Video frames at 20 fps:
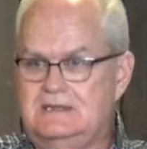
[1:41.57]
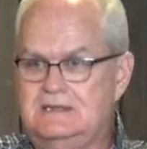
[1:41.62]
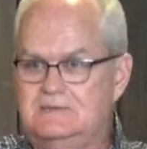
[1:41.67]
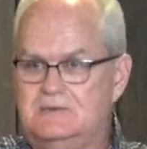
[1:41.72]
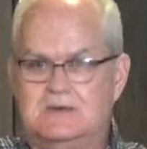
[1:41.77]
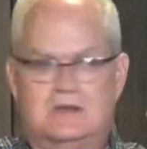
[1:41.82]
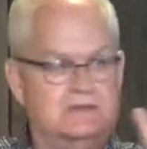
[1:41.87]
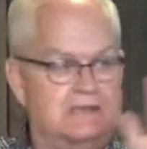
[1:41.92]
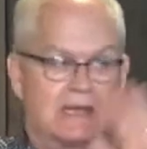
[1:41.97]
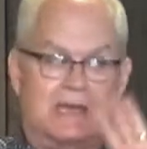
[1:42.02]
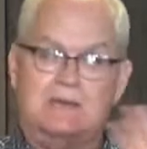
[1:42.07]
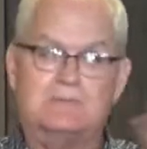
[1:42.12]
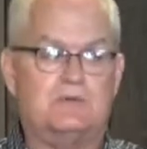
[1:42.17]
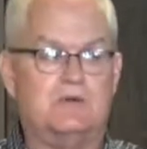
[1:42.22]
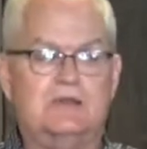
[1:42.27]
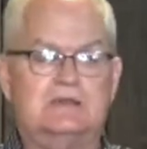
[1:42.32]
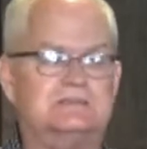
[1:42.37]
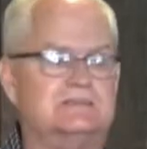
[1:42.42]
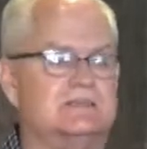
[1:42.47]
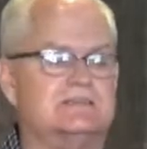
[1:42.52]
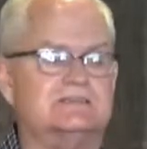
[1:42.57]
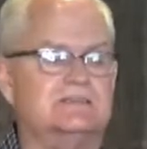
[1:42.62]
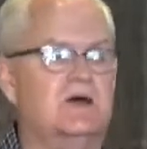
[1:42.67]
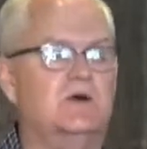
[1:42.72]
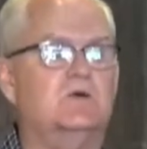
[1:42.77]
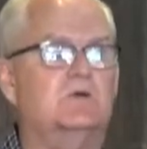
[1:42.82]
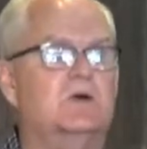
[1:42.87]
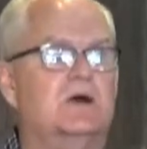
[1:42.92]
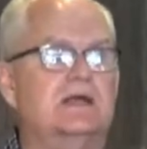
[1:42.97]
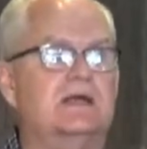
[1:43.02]
Because I ain't preached this
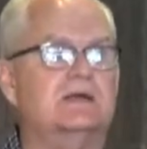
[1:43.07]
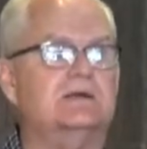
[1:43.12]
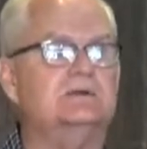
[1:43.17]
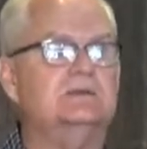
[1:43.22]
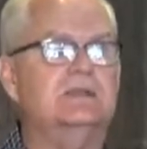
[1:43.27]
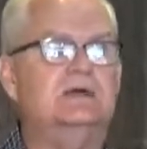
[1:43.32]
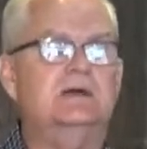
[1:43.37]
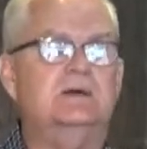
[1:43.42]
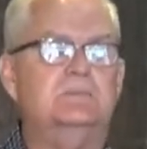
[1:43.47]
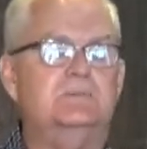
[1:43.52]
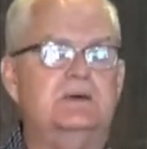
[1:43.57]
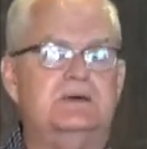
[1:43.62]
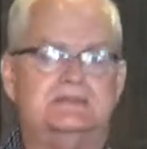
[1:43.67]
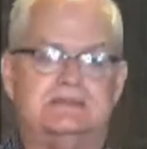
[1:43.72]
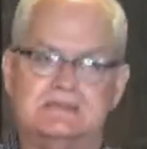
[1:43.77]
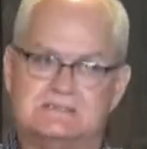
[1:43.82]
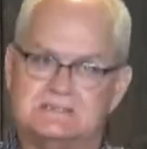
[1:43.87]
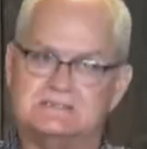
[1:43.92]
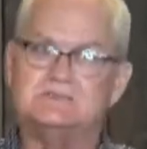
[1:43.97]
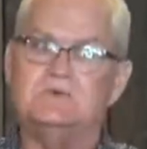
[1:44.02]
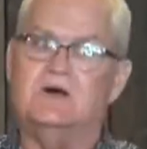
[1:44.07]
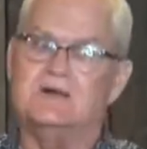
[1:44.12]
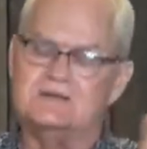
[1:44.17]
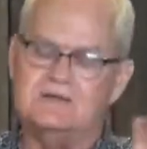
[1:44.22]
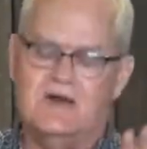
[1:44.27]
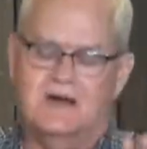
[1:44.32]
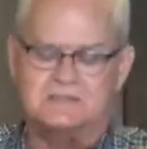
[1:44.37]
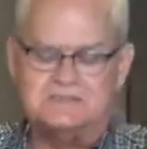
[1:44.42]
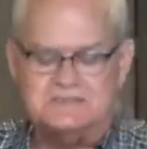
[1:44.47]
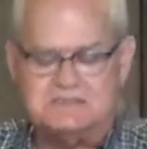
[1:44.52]
nowhere, but this is what
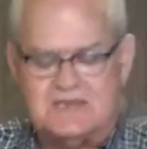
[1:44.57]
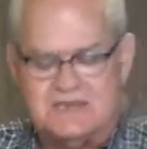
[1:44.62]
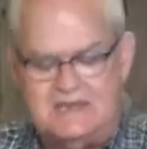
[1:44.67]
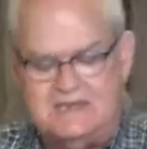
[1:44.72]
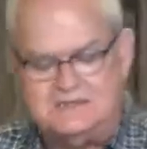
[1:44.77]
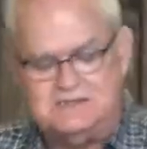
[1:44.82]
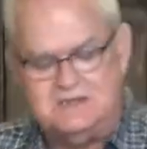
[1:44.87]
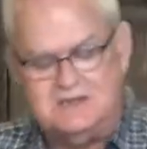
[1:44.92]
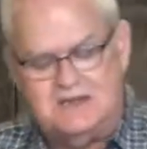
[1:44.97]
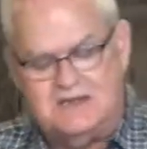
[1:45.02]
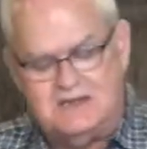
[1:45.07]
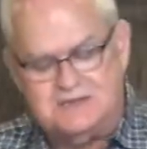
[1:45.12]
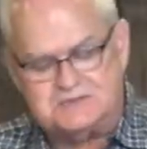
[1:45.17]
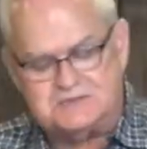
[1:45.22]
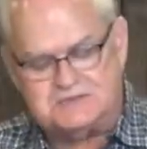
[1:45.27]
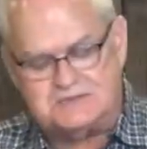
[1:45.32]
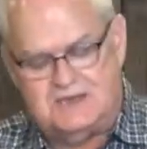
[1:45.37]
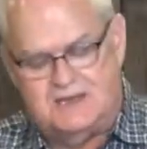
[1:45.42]
God's saying to us